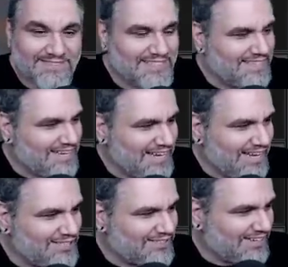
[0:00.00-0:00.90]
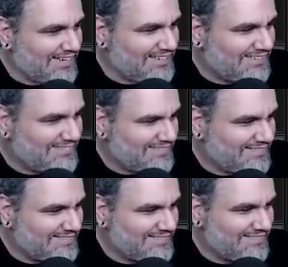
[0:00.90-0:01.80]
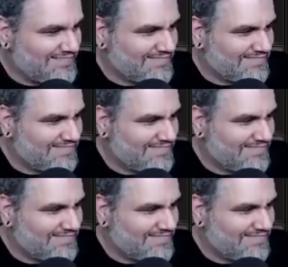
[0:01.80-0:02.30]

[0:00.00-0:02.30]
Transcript: Do you think he aged a lot? No.